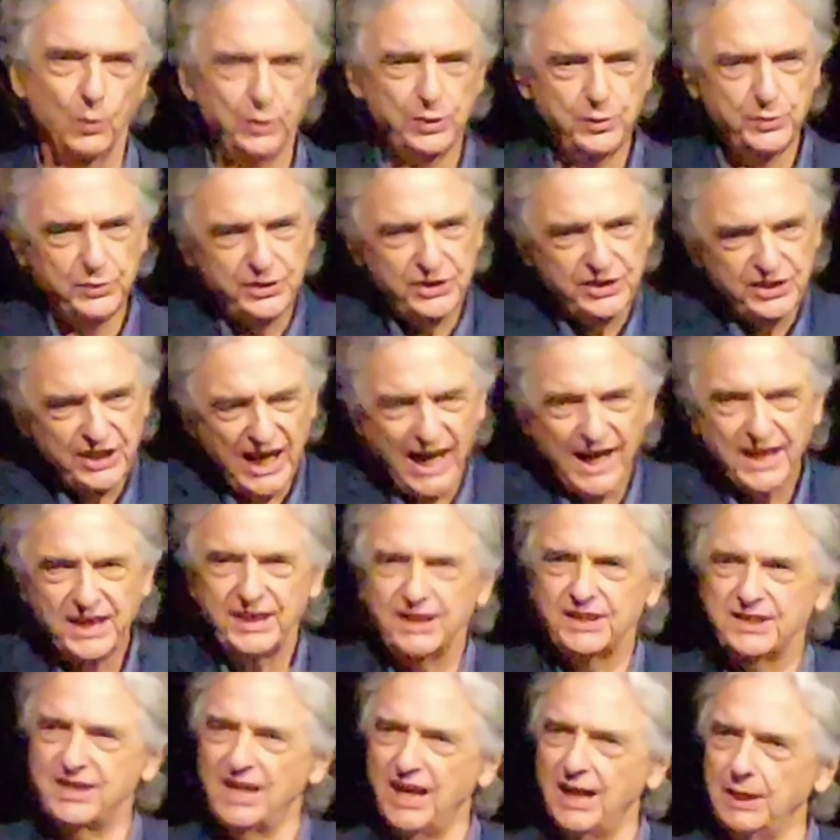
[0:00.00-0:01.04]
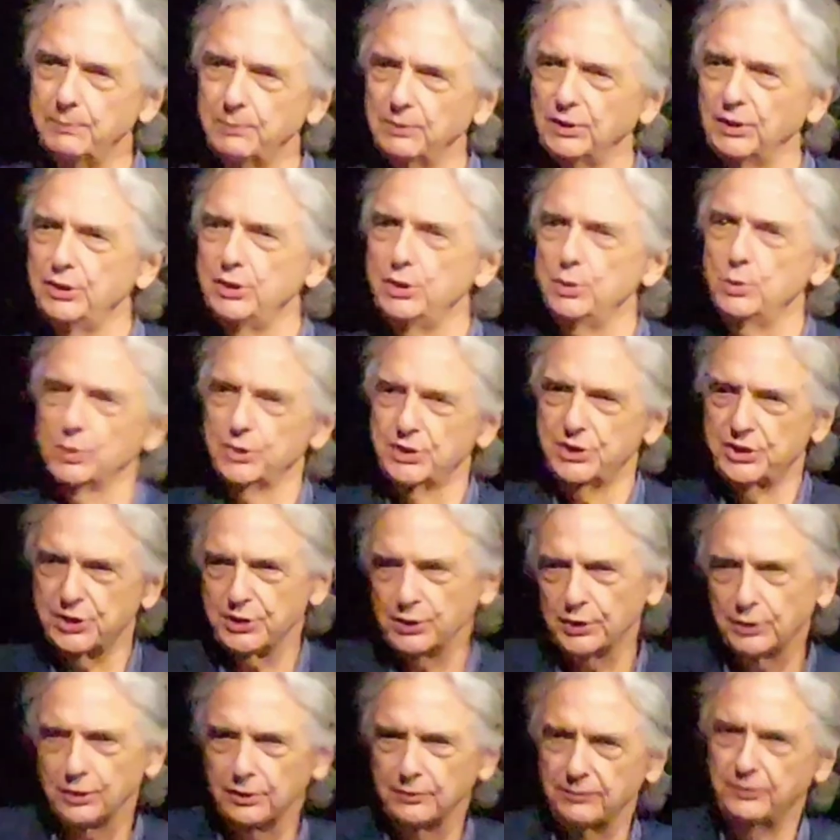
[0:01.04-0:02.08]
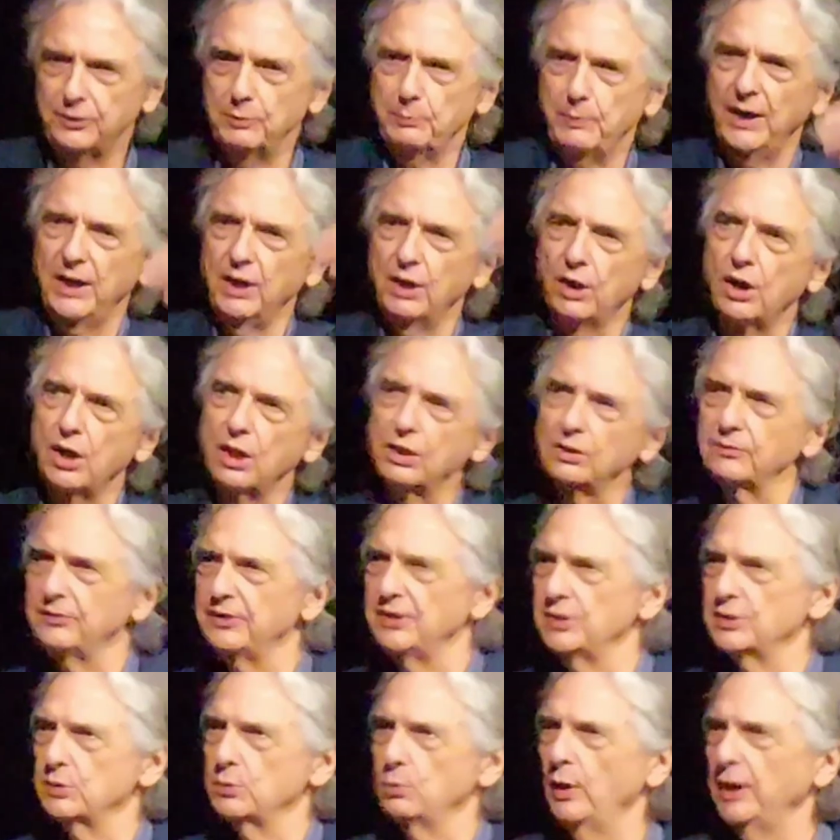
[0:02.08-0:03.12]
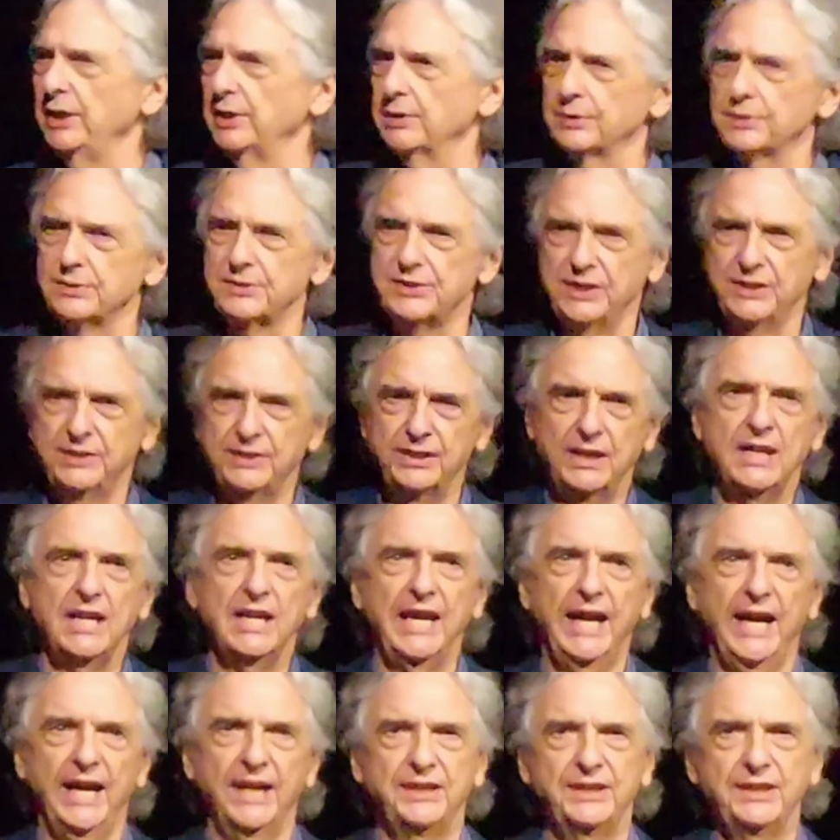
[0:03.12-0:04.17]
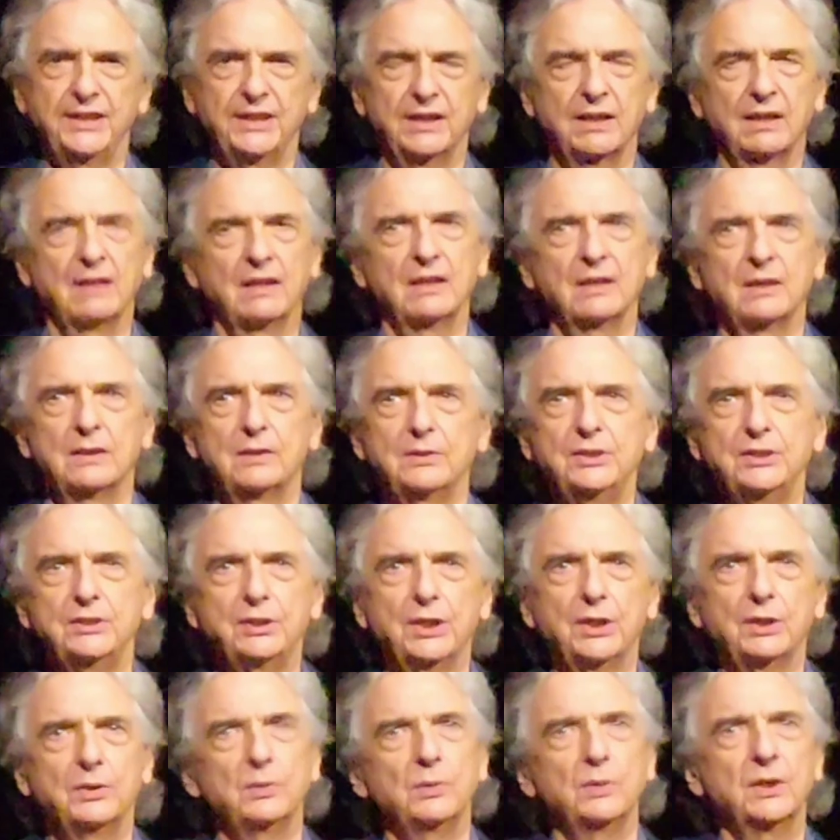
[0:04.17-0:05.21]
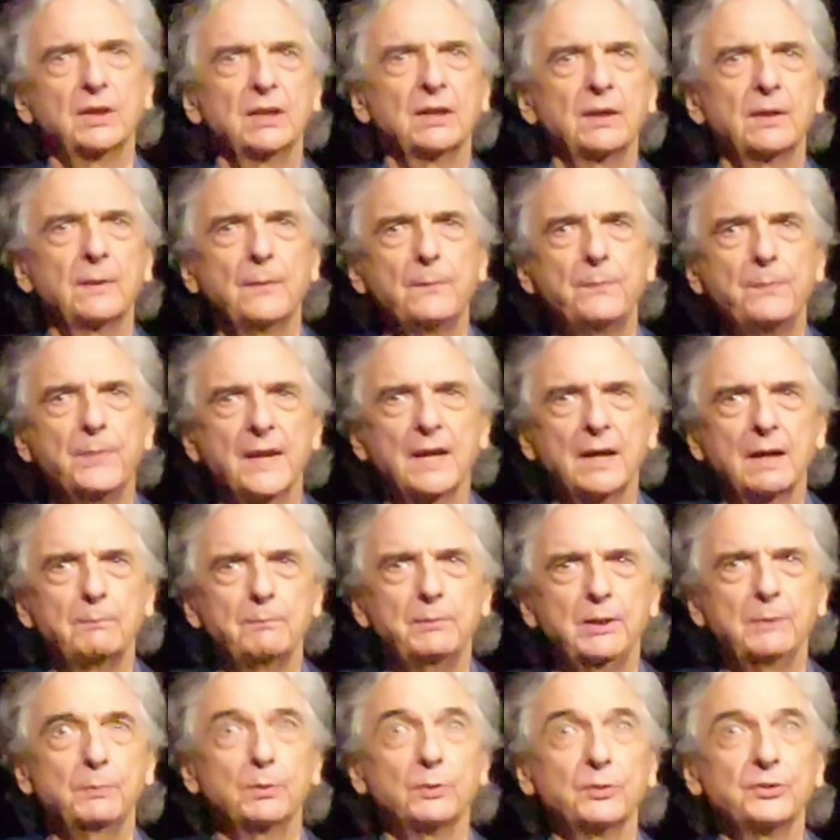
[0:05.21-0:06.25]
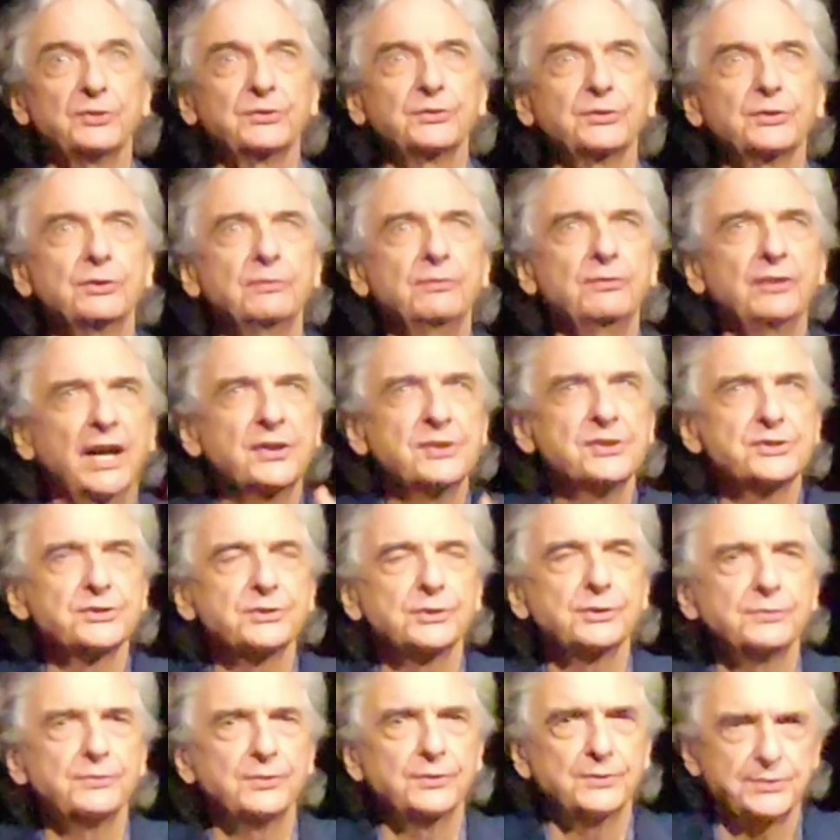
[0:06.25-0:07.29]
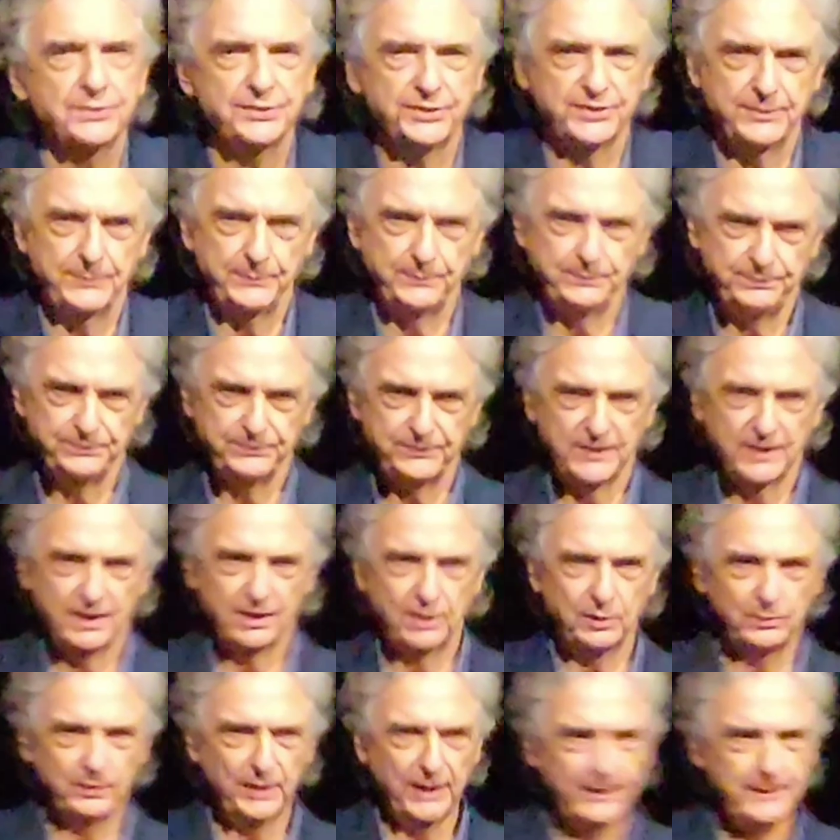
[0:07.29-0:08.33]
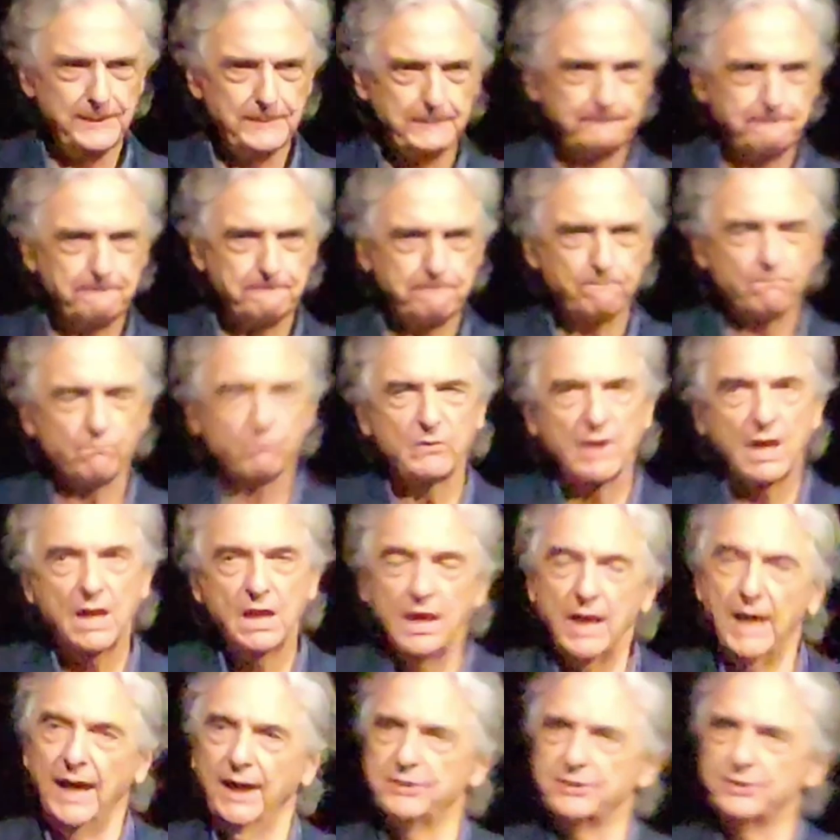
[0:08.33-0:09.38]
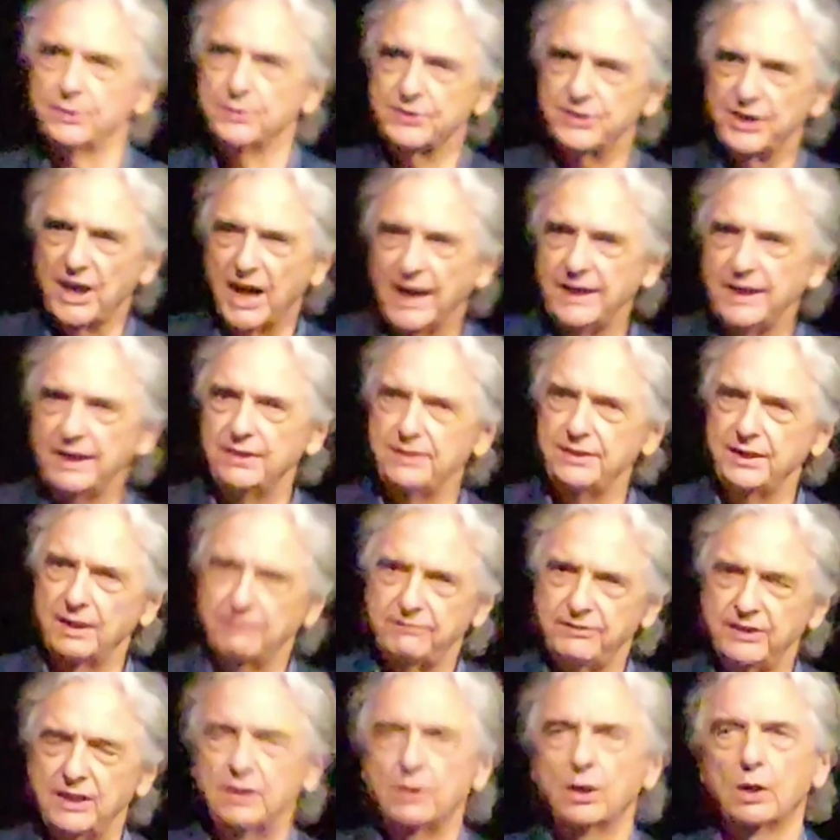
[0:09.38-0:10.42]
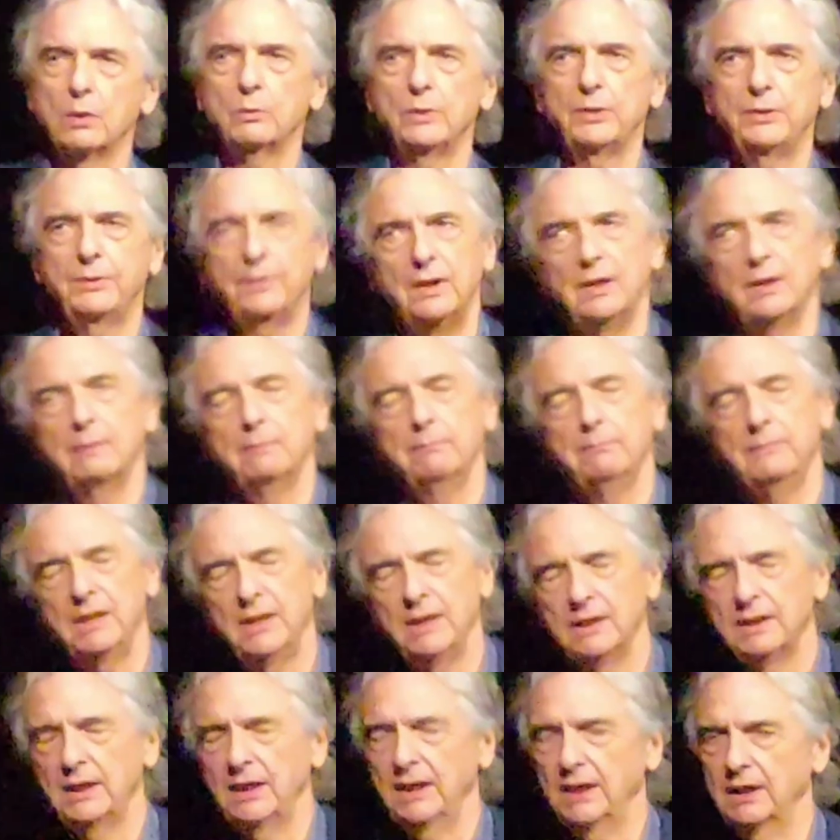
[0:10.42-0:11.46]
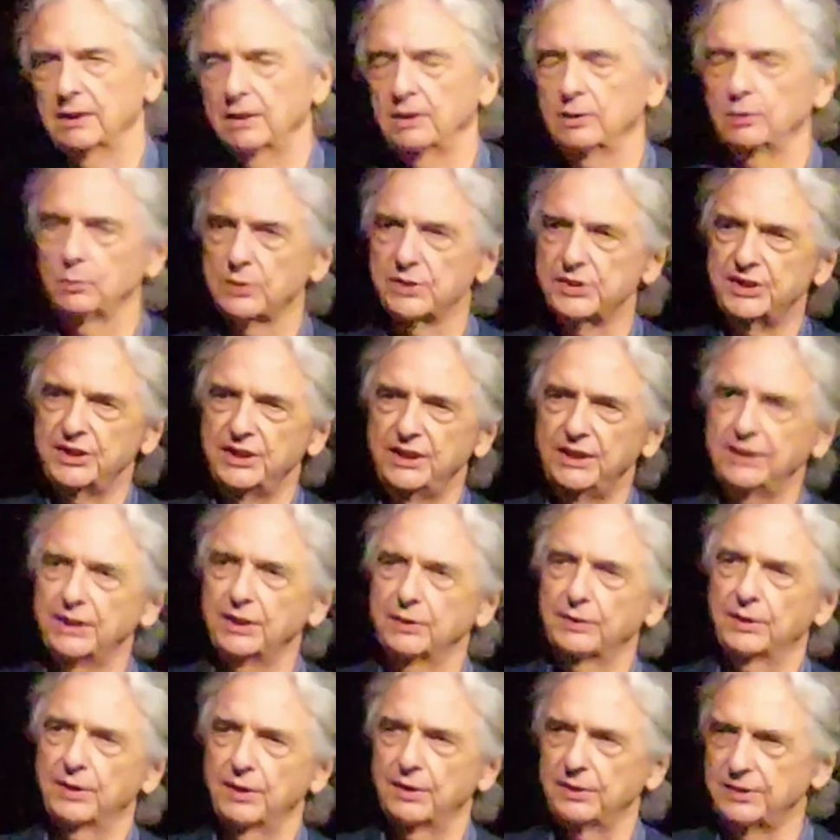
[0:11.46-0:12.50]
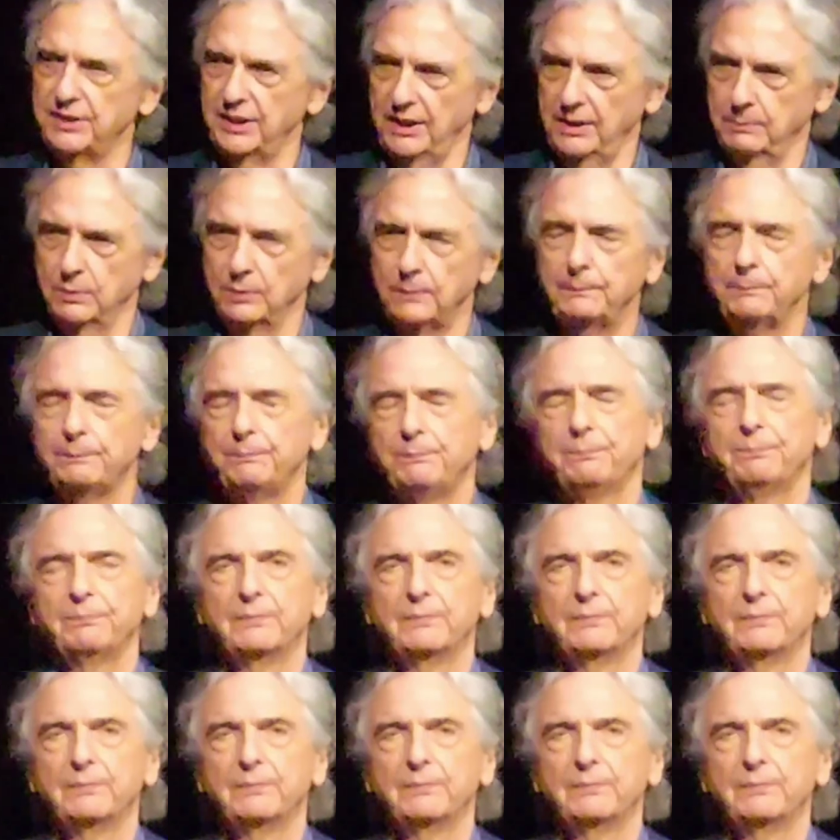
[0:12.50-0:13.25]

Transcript: where you sat at a table and you were served by all of these waiters and, and uh, you know, um, uh, people serve and servers. All right? And so Zaida and David are with me and Anna, and we're sitting there at our table.